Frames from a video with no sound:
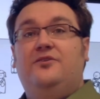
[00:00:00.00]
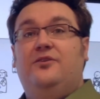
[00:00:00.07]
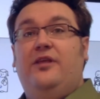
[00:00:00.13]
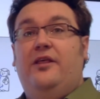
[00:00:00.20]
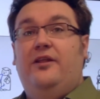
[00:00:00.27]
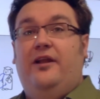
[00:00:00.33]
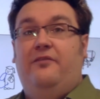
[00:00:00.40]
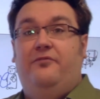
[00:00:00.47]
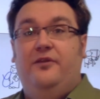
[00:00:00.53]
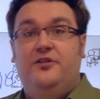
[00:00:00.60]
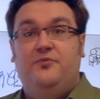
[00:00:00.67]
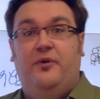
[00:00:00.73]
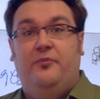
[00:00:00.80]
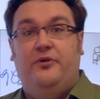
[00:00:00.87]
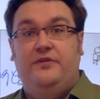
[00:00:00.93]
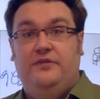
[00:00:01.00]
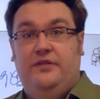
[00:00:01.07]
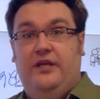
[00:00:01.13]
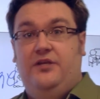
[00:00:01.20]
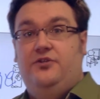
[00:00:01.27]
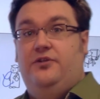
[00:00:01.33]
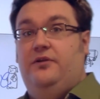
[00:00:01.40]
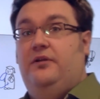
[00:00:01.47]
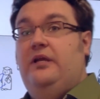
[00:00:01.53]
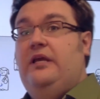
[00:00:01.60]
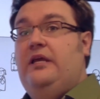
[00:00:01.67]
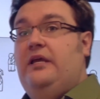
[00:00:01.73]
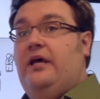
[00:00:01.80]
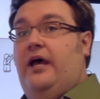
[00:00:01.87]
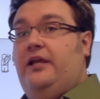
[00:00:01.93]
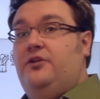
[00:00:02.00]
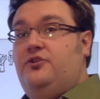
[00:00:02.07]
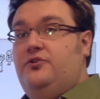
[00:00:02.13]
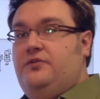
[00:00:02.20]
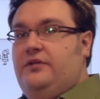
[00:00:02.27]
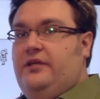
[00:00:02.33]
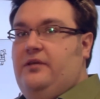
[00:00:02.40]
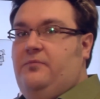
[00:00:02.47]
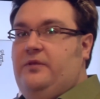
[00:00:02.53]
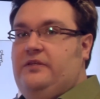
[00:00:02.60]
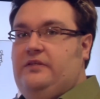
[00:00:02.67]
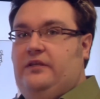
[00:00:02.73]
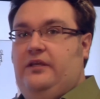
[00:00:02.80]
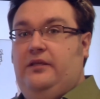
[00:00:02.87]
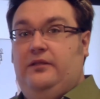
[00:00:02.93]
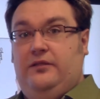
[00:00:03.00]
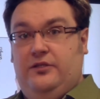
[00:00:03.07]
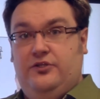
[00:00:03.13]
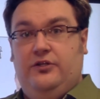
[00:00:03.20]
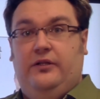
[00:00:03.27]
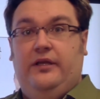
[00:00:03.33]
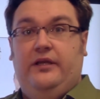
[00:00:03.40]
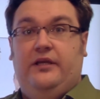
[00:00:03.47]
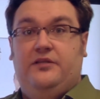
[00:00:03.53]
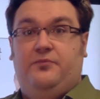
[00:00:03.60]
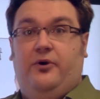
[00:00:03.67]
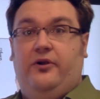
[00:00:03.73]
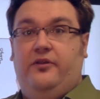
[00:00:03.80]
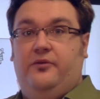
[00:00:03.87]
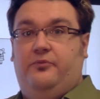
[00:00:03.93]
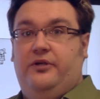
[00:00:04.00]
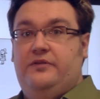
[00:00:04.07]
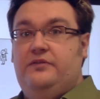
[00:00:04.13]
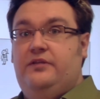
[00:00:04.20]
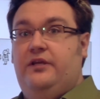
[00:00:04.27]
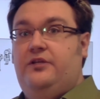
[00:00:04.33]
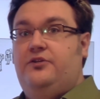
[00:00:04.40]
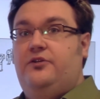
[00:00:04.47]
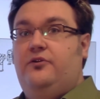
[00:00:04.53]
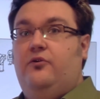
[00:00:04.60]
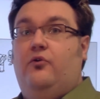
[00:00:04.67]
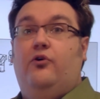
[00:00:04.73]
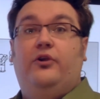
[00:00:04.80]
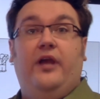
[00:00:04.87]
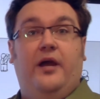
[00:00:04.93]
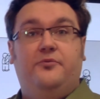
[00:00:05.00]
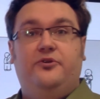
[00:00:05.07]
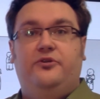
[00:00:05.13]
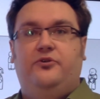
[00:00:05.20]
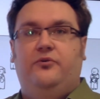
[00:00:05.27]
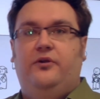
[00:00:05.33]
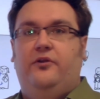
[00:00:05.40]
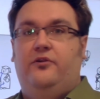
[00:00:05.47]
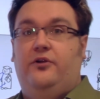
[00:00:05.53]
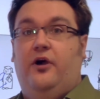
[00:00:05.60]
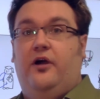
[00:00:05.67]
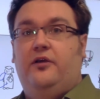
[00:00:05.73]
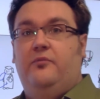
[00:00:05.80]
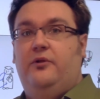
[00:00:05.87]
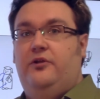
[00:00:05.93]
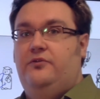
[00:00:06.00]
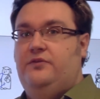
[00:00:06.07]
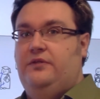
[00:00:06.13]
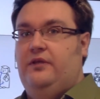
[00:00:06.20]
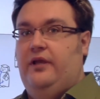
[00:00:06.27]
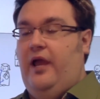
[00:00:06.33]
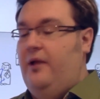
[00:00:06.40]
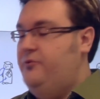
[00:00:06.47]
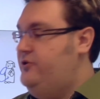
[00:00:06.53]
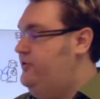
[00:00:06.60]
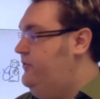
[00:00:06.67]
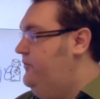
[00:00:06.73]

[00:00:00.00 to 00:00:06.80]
So now that I've finished my presentation, I can choose to keep this digital ink as part of the presentation or capture it to another document using the Capture